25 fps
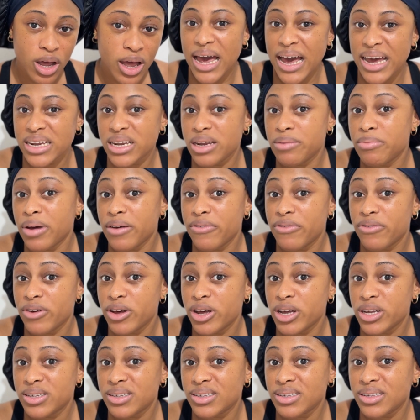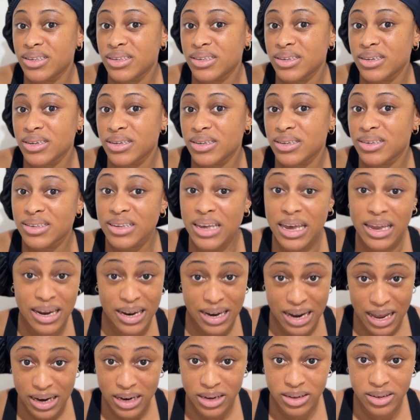I did my first skin
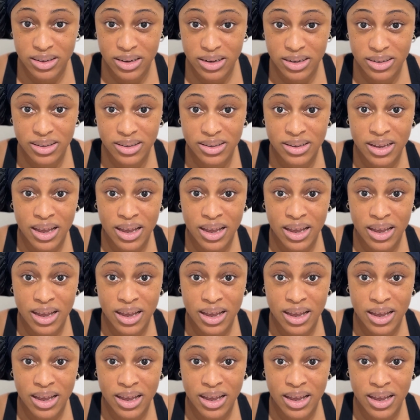analysis,